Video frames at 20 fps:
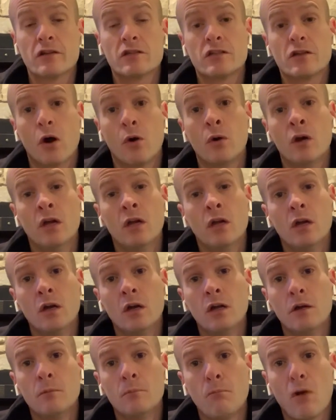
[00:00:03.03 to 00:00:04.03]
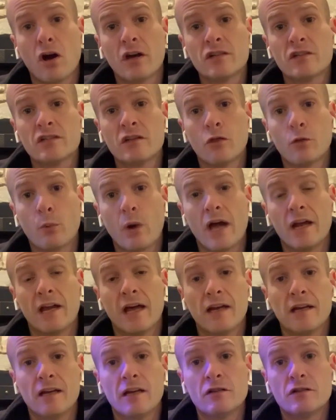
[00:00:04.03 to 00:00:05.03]
So markets in the red
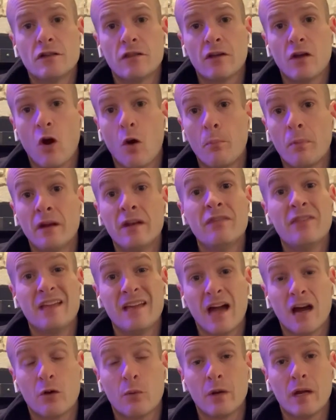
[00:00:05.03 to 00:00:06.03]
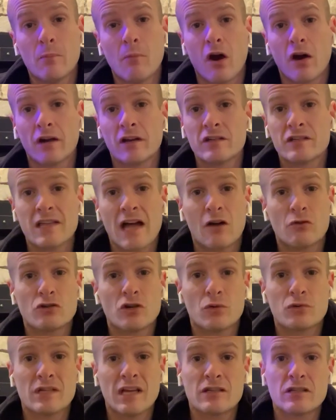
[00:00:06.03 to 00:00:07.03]
heading into the open, the equity markets, Dow
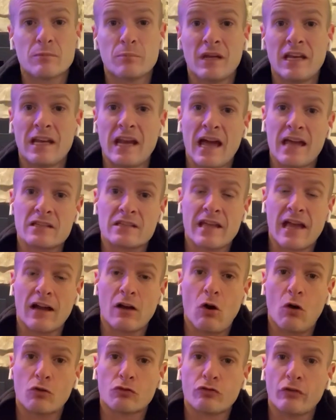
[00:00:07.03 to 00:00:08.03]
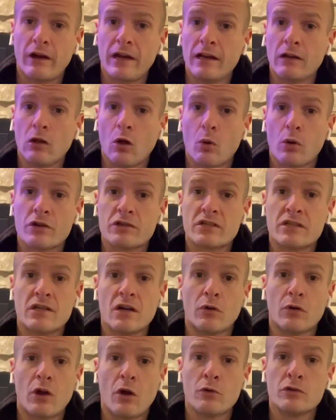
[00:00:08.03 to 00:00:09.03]
Jones, S&P, NASDAQ, all trading lower,
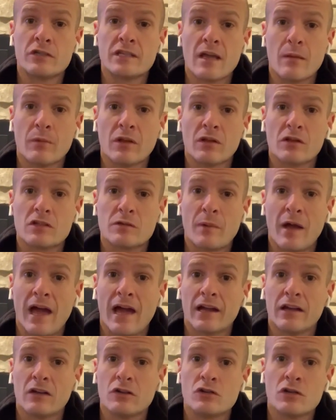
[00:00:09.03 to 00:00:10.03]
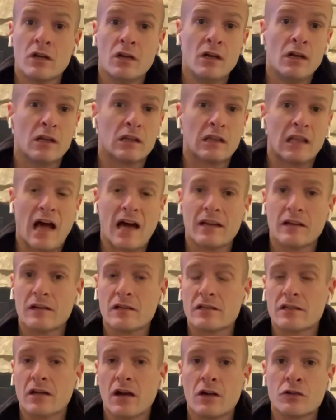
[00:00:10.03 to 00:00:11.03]
still no stimulus package. A lot of
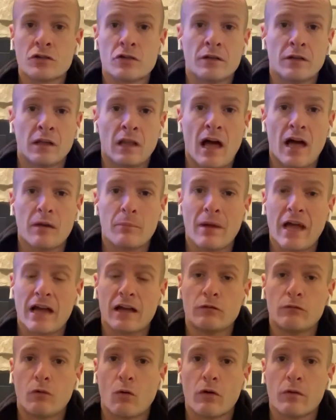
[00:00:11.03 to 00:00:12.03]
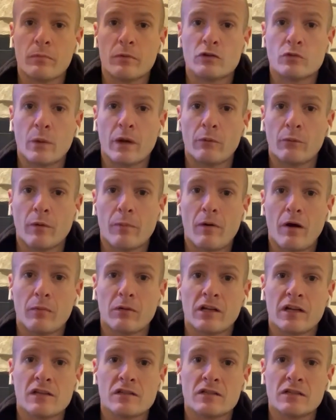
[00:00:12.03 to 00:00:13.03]
discussion, a lot of back and forth between
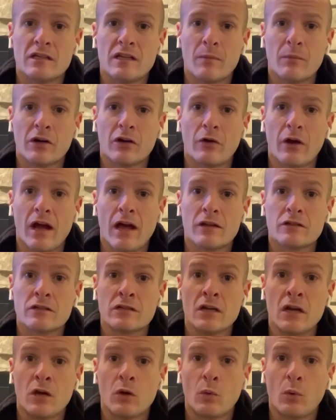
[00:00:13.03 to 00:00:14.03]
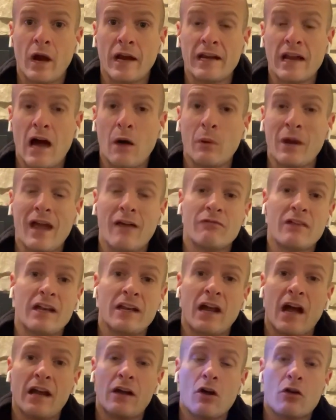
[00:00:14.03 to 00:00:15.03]
Republicans and Democrats. Right now we have that
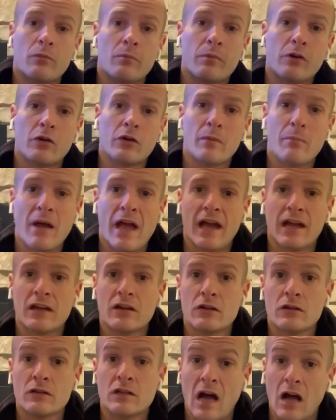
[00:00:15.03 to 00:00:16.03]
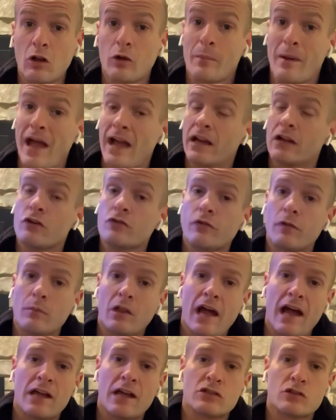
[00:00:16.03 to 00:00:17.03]
$900 billion package from
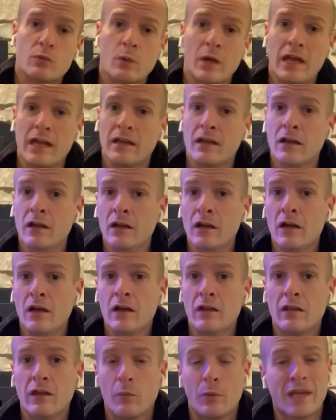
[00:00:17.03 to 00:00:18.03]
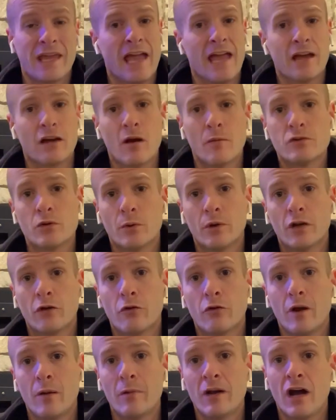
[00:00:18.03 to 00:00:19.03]
last week that we can't come to an
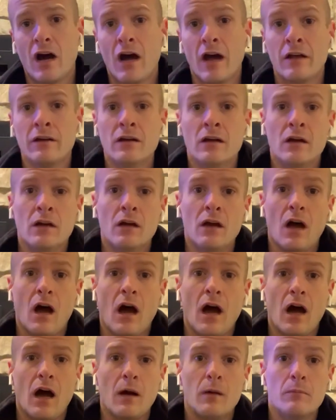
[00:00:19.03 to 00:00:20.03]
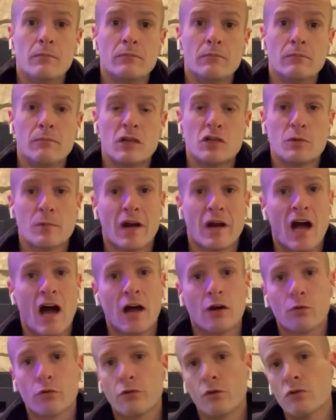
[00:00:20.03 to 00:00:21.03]
agreement on. Mitch
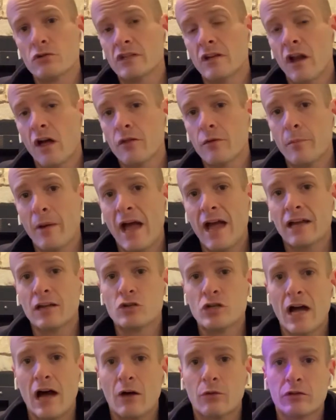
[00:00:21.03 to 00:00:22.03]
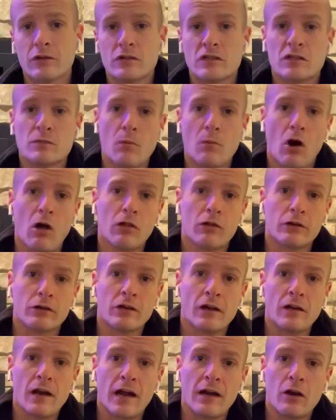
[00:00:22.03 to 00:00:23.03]
McConnell throws another package out that's smaller than
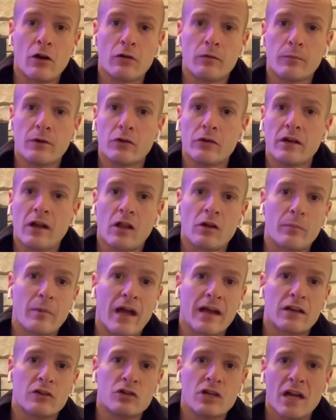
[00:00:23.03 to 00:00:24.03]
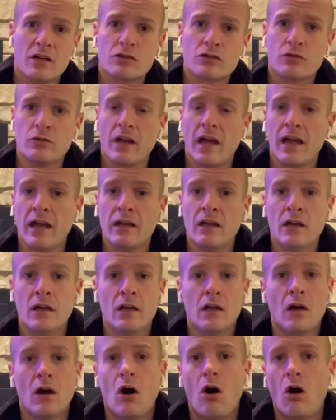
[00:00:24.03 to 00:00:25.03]
a $900 billion package yesterday.
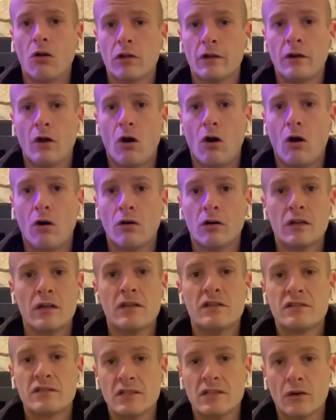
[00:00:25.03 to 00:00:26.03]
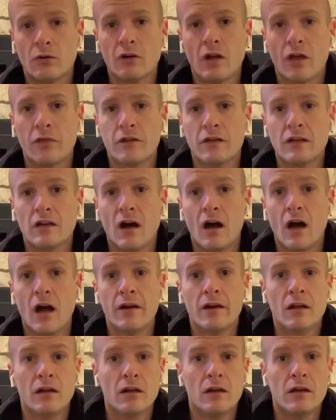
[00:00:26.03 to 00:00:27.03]
All in all, still nothing done.